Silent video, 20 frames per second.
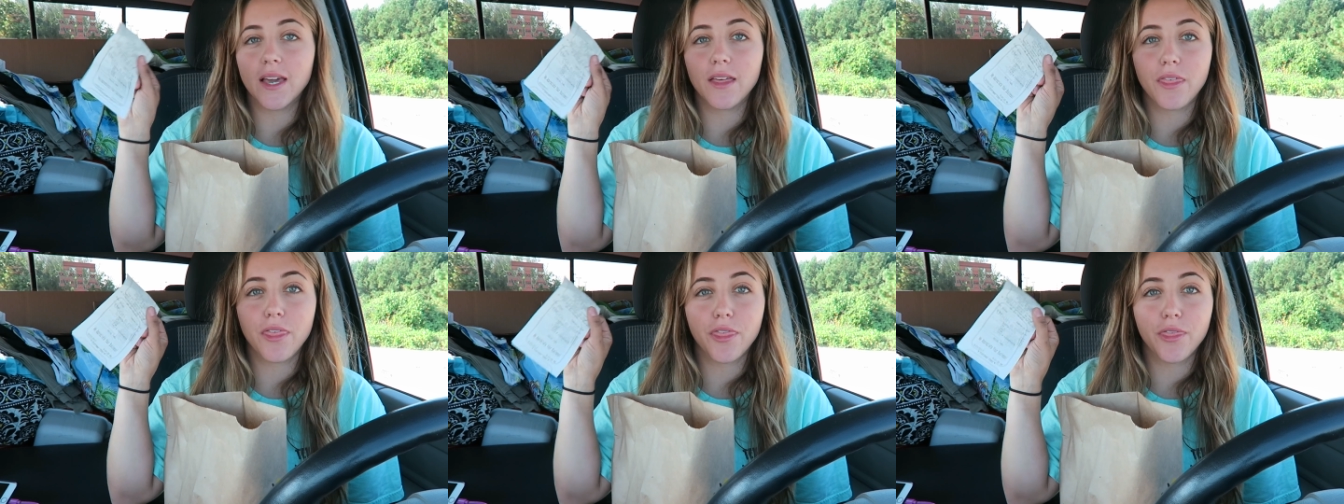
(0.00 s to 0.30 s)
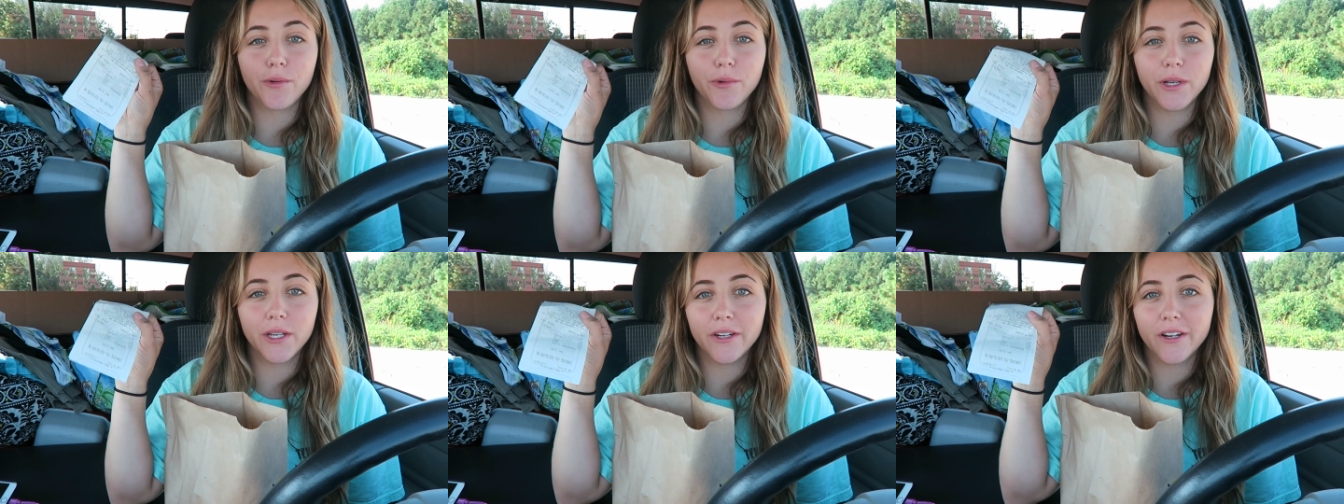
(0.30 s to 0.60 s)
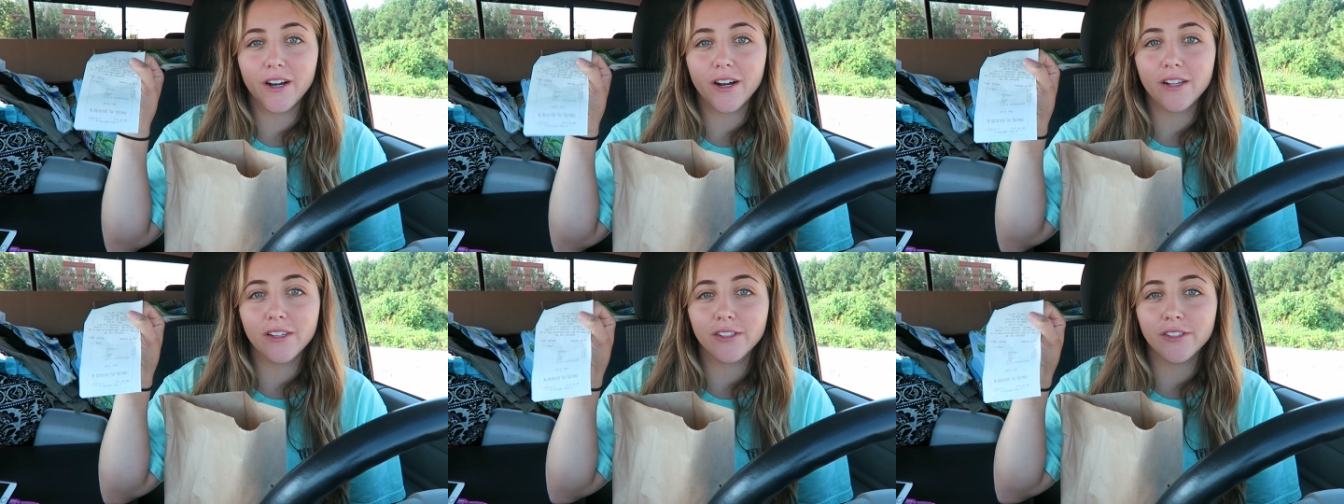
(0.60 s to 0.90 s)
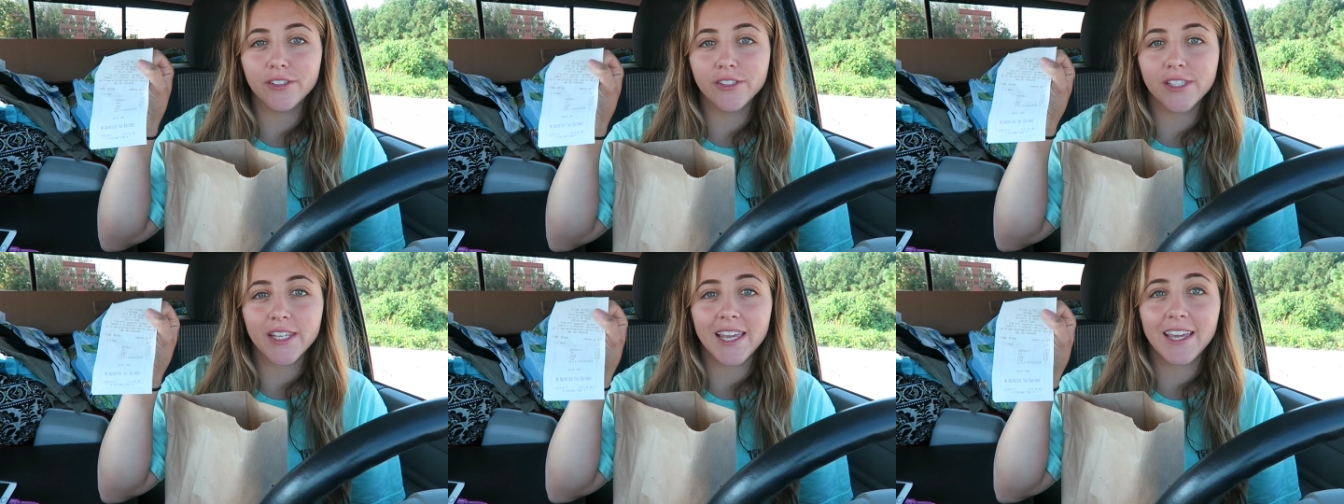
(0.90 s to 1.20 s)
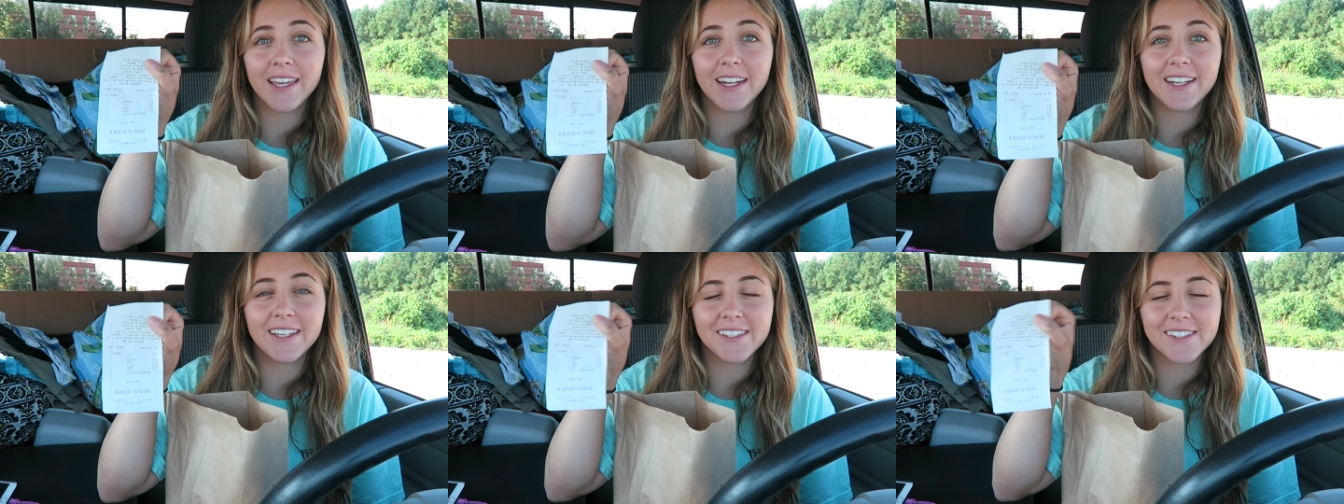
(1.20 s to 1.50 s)

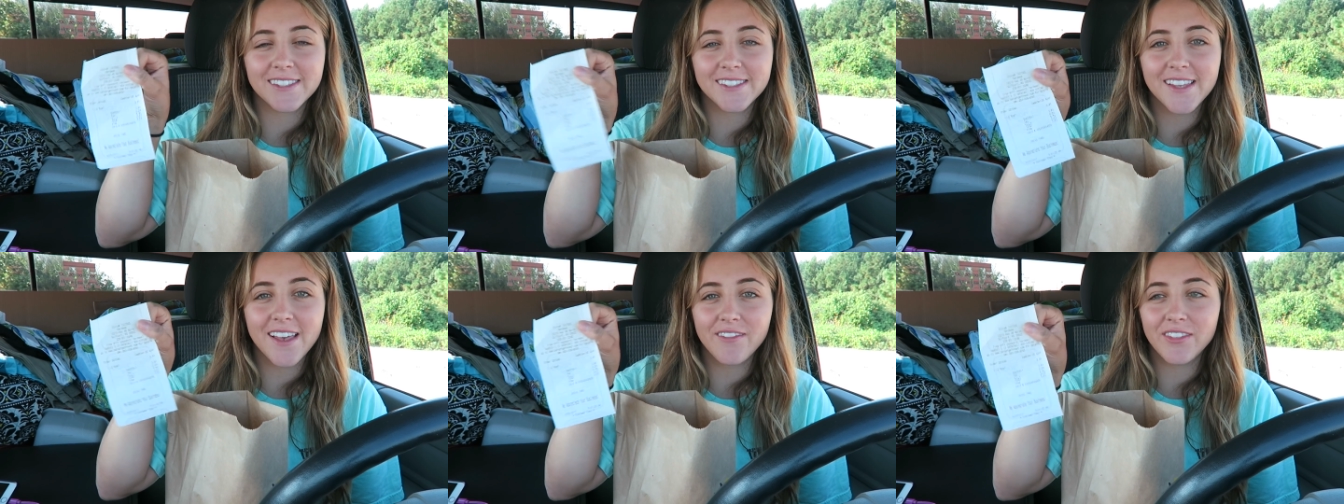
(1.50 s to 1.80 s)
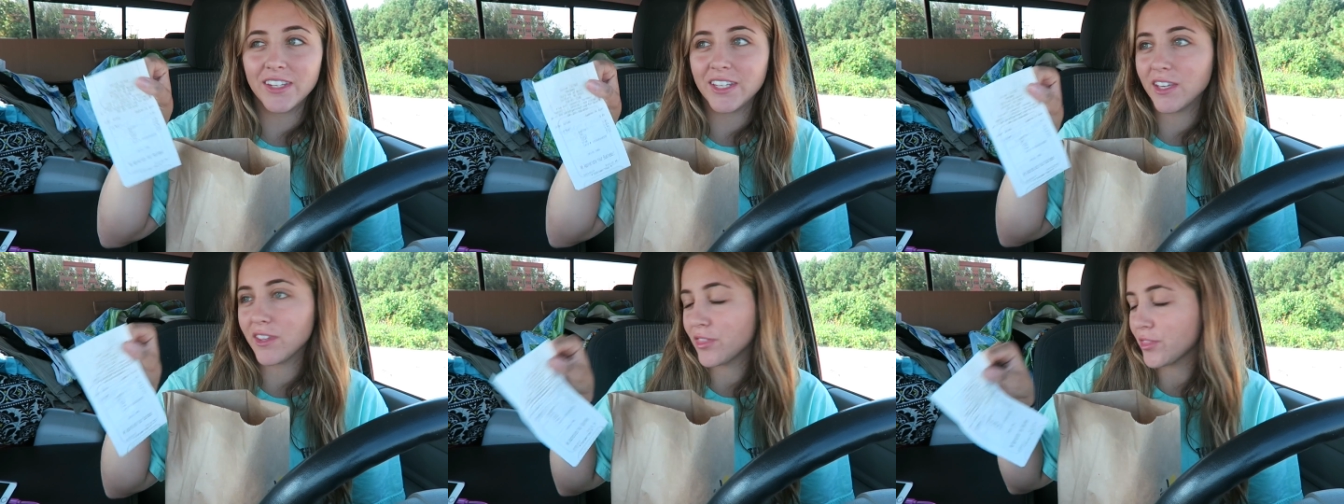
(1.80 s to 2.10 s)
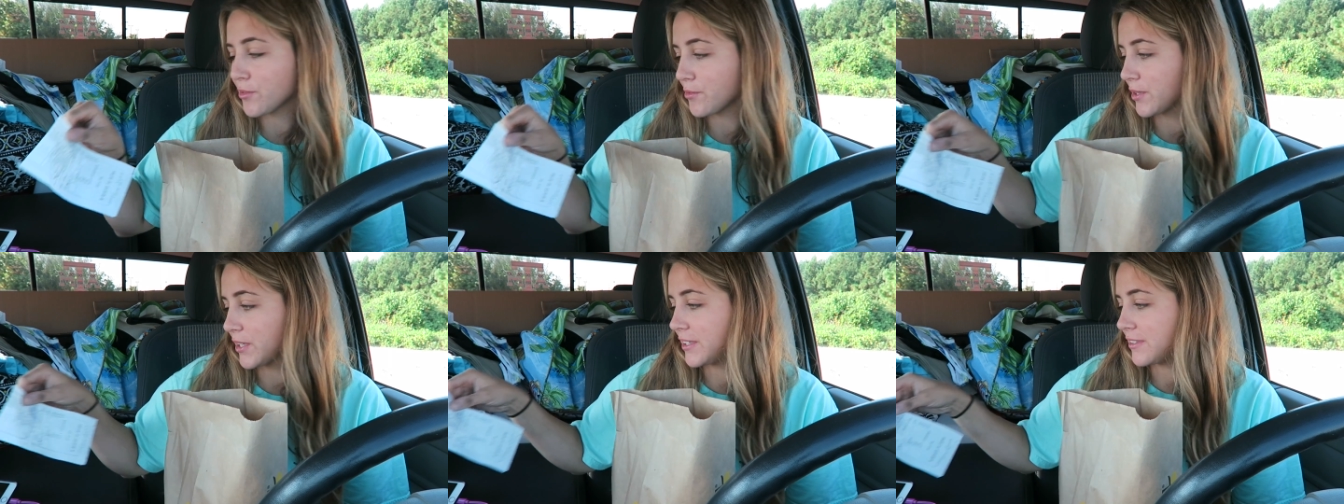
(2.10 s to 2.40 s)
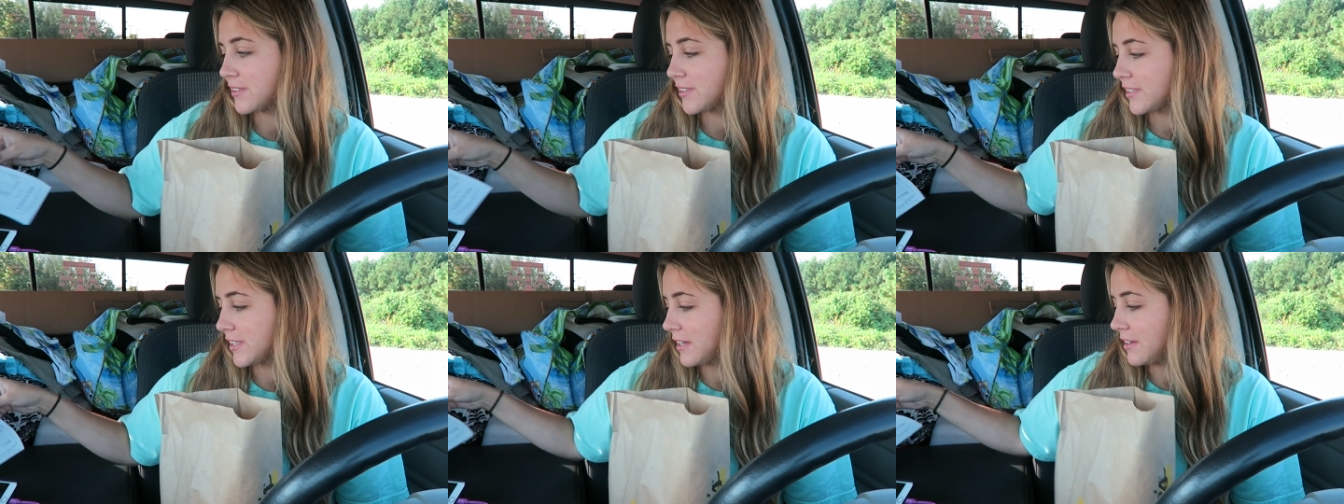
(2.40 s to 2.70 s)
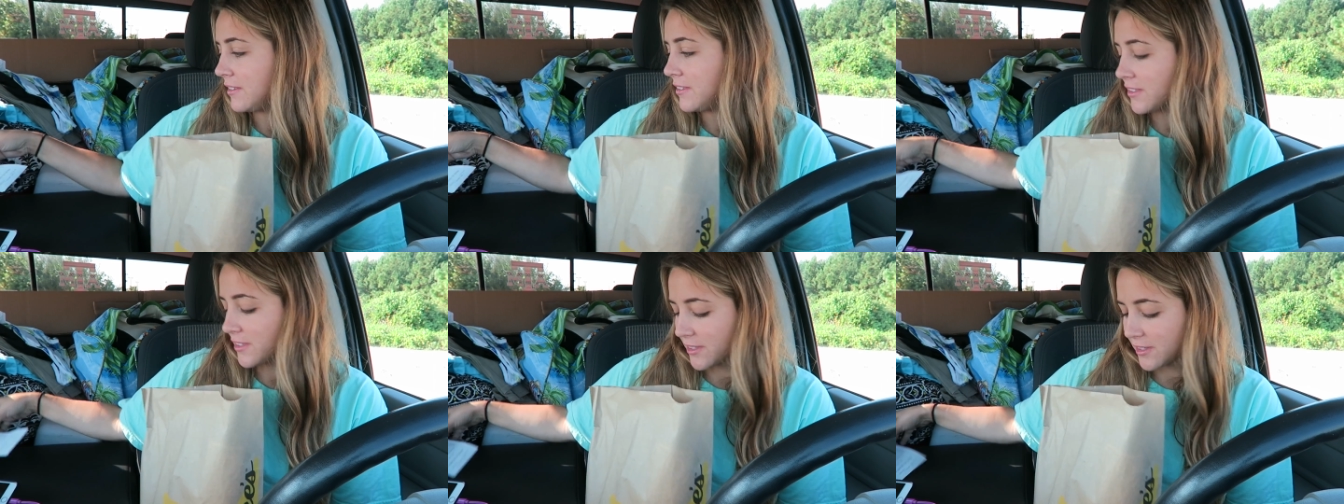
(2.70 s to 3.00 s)

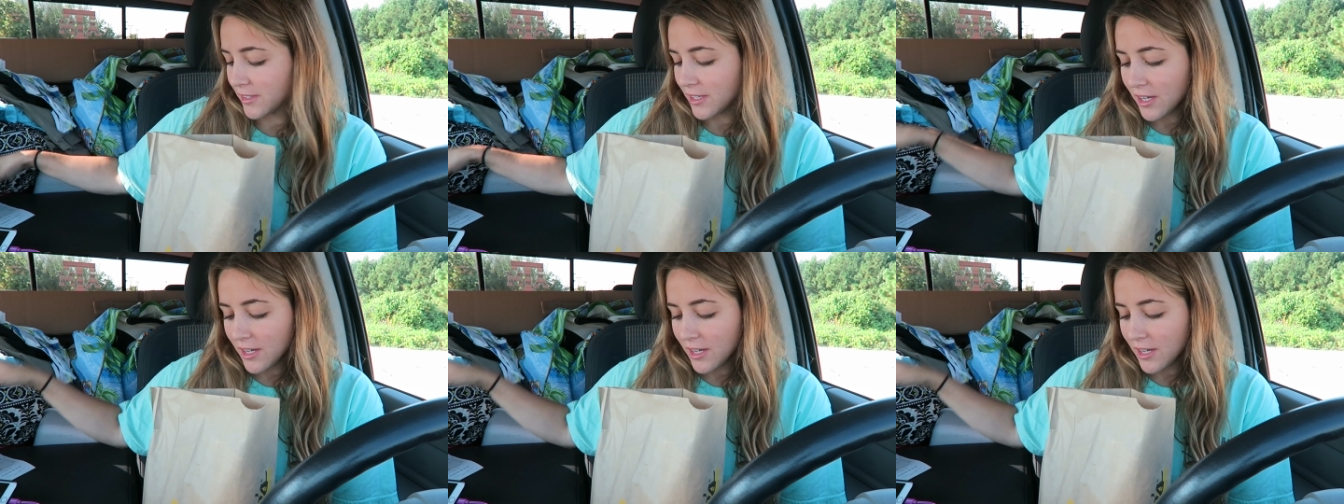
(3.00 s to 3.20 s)
$3.73.